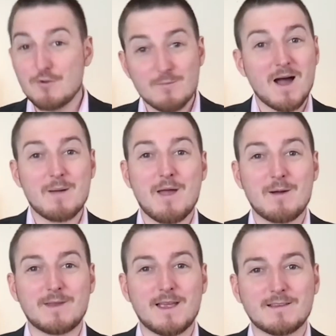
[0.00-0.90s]
myMA
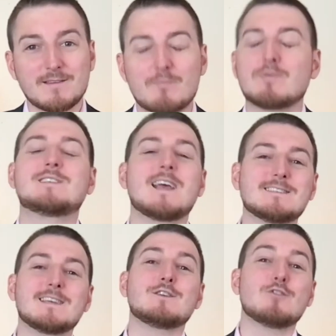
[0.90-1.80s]
updates,
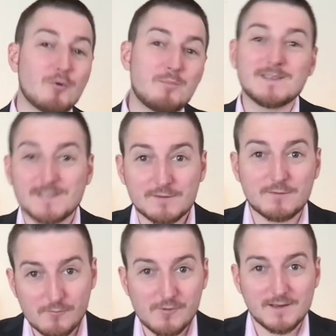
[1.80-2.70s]
protecting your business from
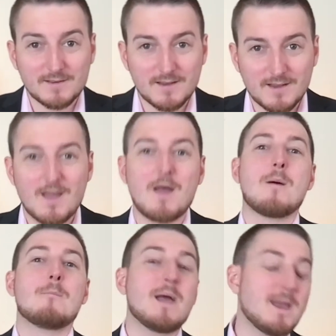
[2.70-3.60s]
risk.
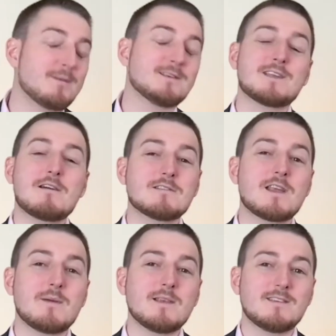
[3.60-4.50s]
Paperless direct
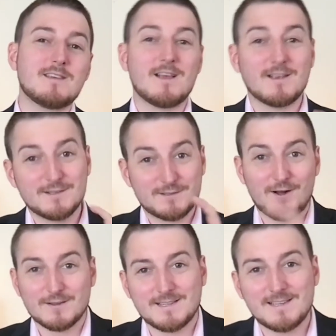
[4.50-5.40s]
debits,
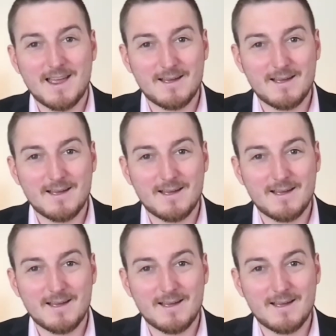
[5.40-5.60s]
starting now.